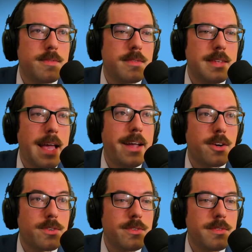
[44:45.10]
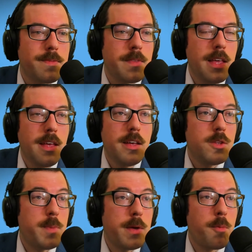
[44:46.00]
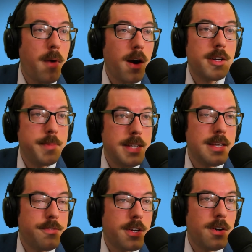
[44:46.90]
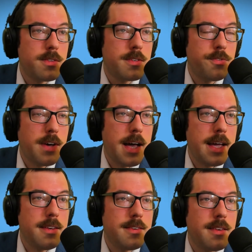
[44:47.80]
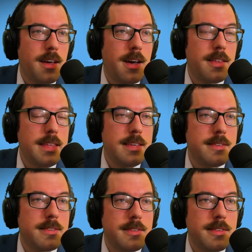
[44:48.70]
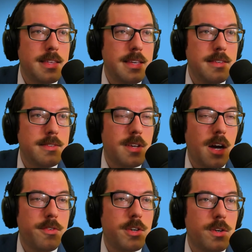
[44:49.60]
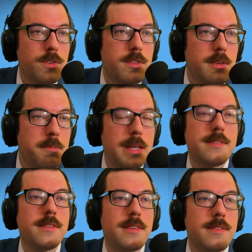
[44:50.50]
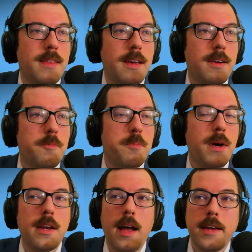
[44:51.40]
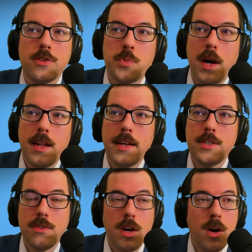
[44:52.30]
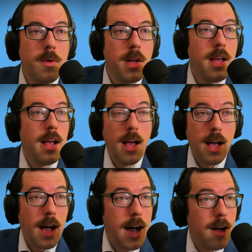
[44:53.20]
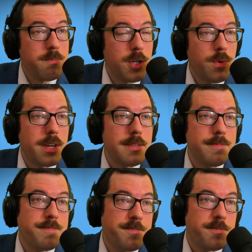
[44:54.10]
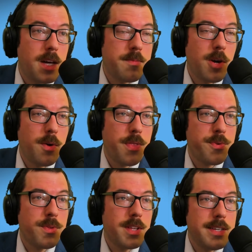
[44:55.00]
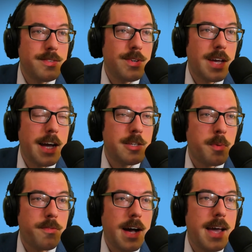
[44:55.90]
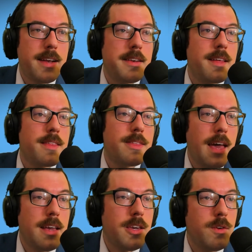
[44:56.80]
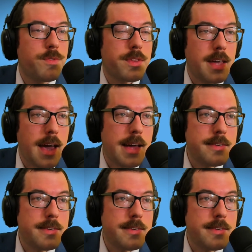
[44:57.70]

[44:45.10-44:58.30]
takers. It's been remarkably difficult to find these governors' businesses there, but I just want to let you know I'm doing it. I'm going through the list you guys provided. Thank you for that.